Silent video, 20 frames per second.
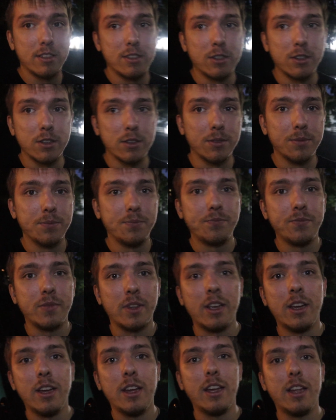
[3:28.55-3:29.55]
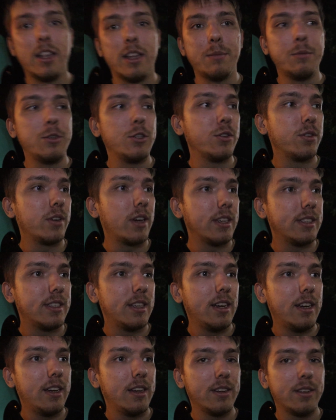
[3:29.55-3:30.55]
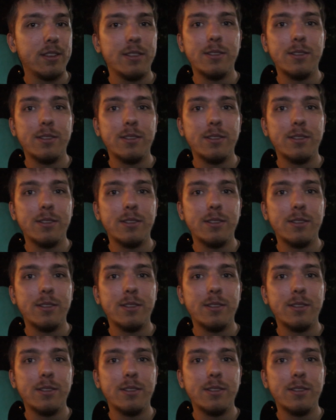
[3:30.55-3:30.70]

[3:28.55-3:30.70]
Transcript: So let me show you guys that.